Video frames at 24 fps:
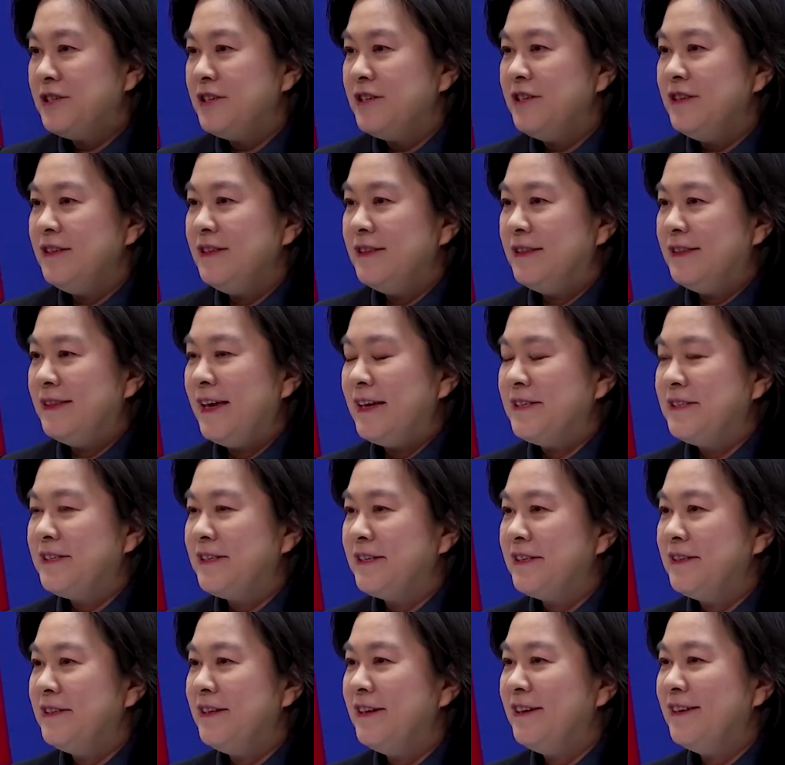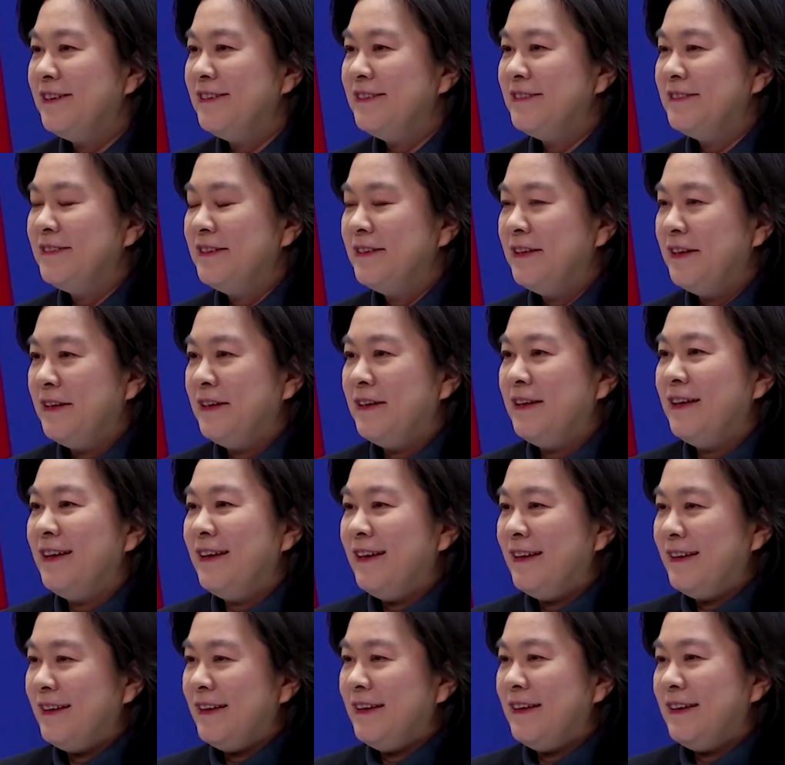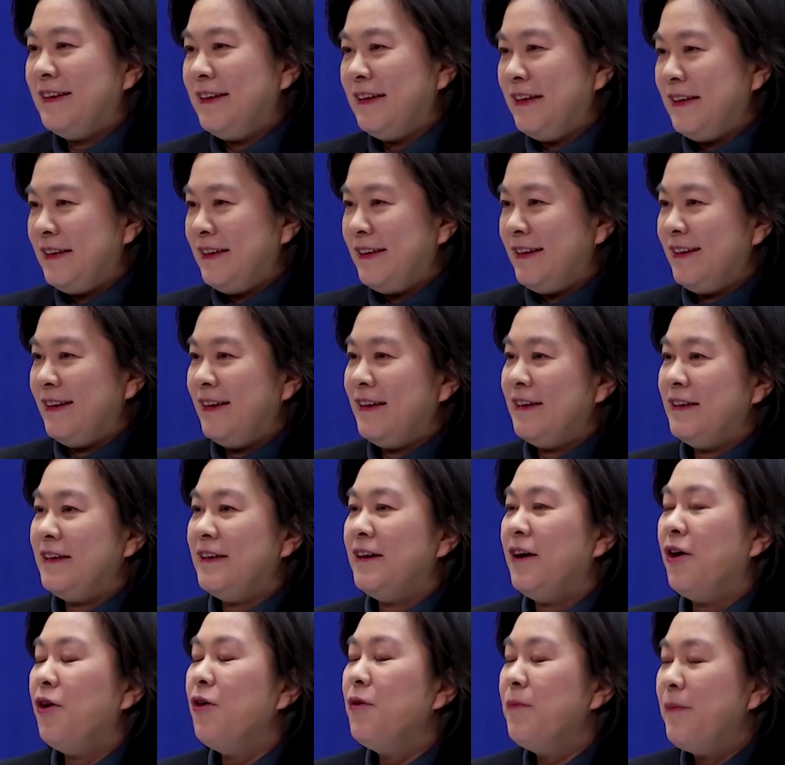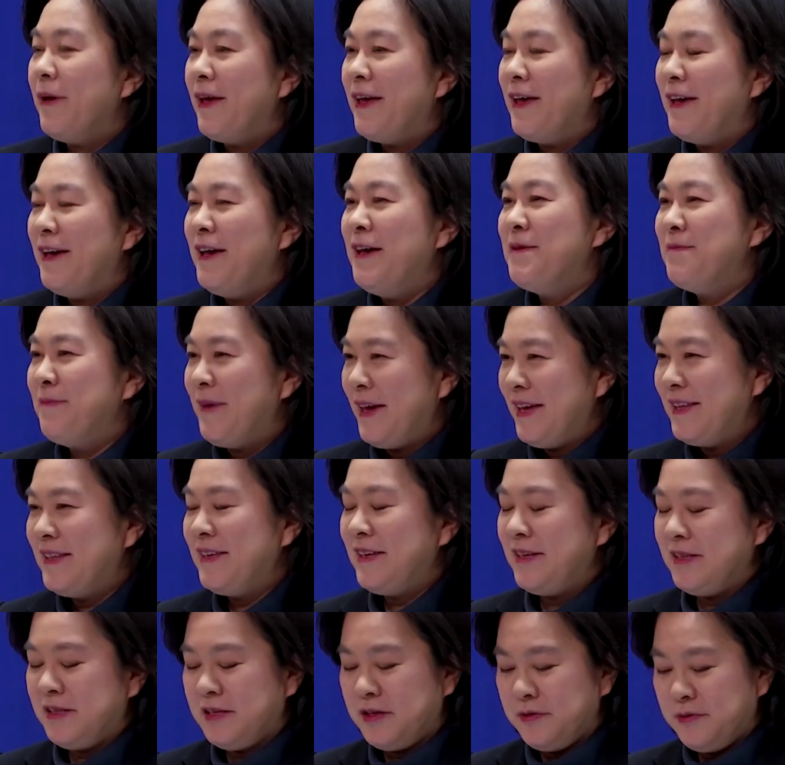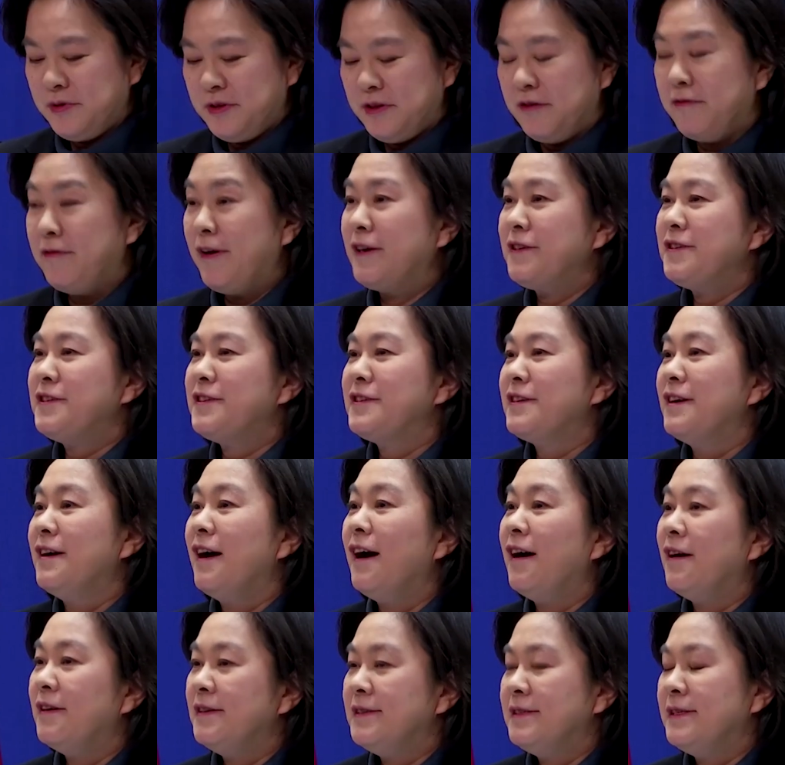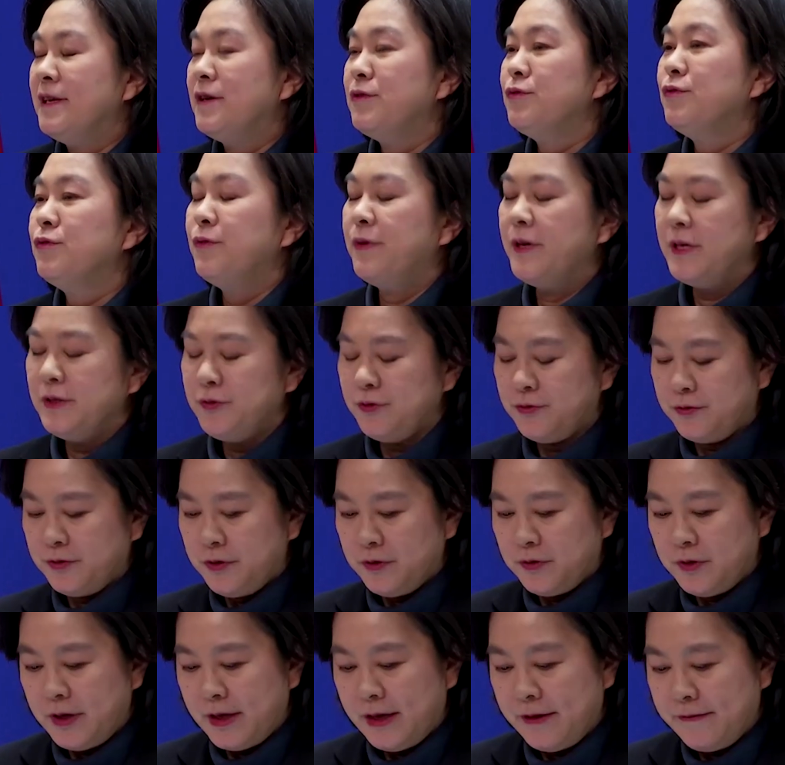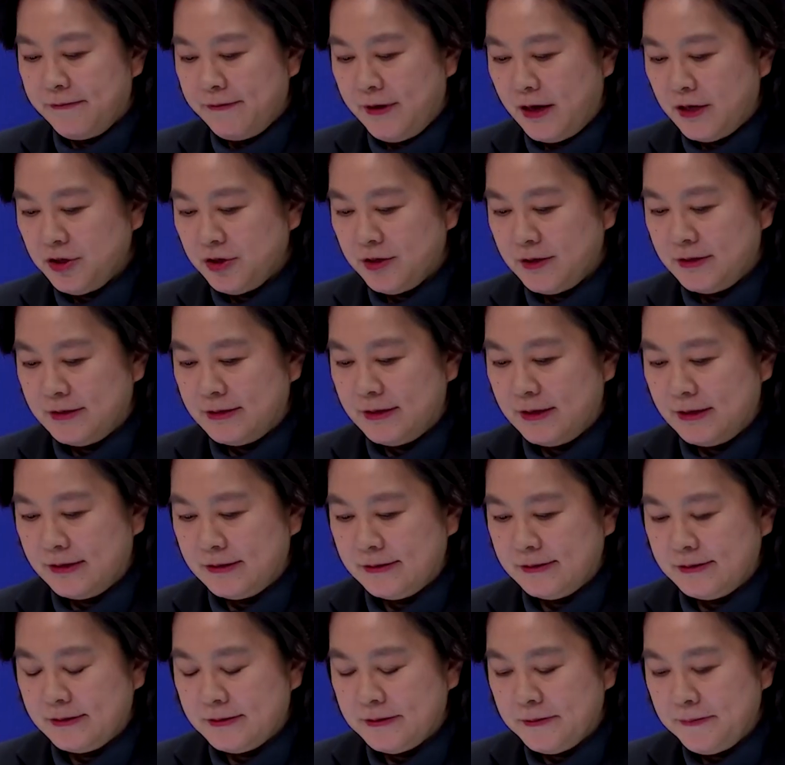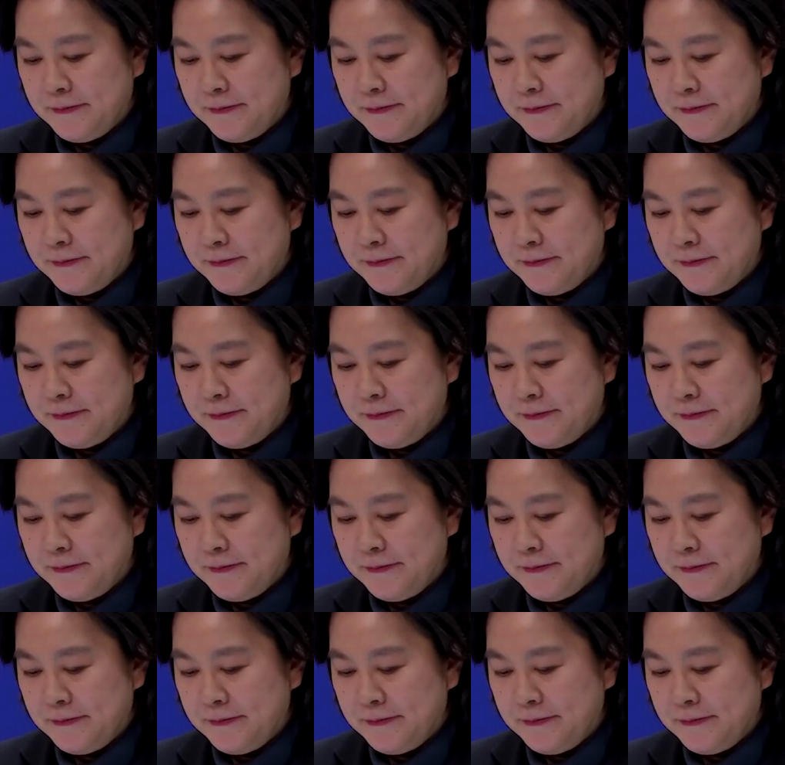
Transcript: restraint and advised its citizens to stay home or at least take the precaution of displaying a Chinese flag if they needed to drive anywhere.